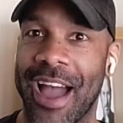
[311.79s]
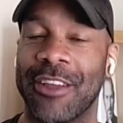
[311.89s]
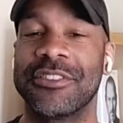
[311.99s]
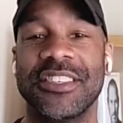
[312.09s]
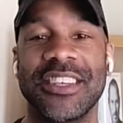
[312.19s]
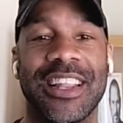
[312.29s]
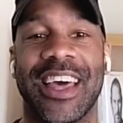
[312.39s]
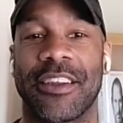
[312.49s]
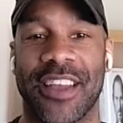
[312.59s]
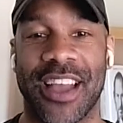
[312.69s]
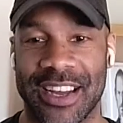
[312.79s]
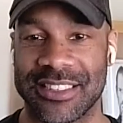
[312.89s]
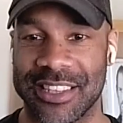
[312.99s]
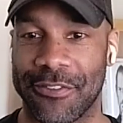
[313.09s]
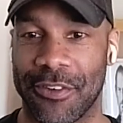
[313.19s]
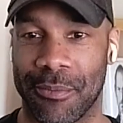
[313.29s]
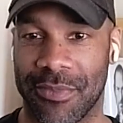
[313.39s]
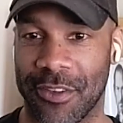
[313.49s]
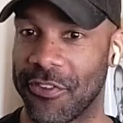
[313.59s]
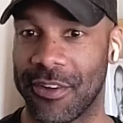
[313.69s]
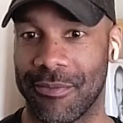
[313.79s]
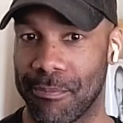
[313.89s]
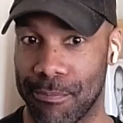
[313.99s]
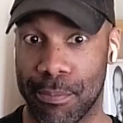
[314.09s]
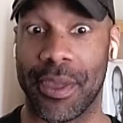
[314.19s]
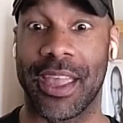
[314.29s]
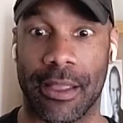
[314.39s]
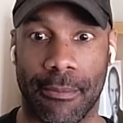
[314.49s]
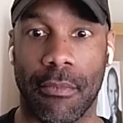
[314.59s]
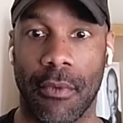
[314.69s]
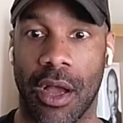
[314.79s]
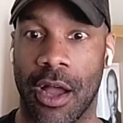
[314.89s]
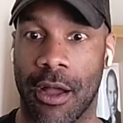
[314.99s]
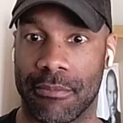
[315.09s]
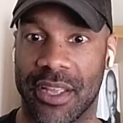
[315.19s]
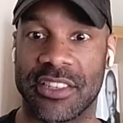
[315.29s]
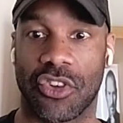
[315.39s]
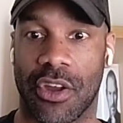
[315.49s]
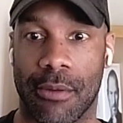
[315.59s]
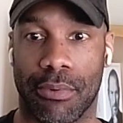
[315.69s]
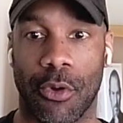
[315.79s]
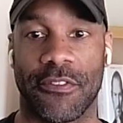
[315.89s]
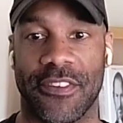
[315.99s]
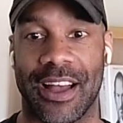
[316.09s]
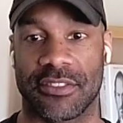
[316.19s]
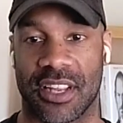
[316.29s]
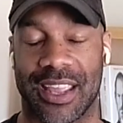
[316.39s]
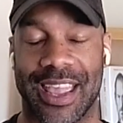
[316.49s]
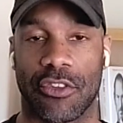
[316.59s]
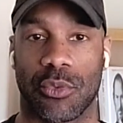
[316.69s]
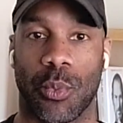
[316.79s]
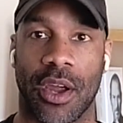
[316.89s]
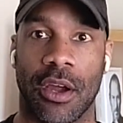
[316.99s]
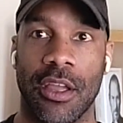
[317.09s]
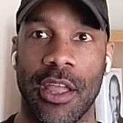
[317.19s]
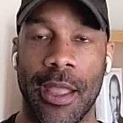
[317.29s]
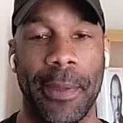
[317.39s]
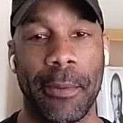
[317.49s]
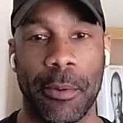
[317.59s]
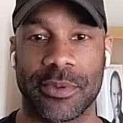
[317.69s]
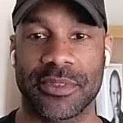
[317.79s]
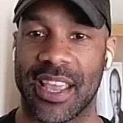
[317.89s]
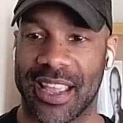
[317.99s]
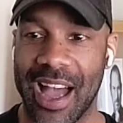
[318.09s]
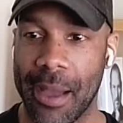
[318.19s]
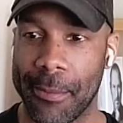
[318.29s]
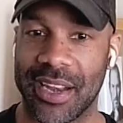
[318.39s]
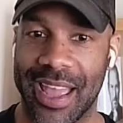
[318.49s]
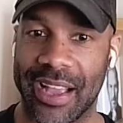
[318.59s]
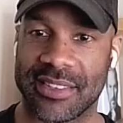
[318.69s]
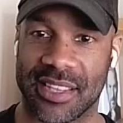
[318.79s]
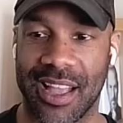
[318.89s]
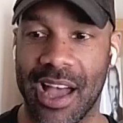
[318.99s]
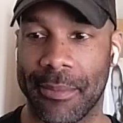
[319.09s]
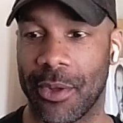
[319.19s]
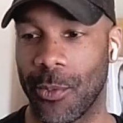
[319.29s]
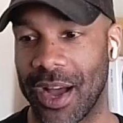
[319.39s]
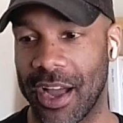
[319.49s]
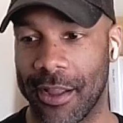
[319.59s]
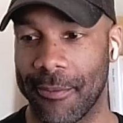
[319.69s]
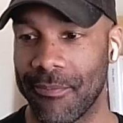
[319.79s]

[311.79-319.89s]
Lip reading: I used to see a lot of content from different big Instagram profiles and accounts where people would say comment X and comment Y.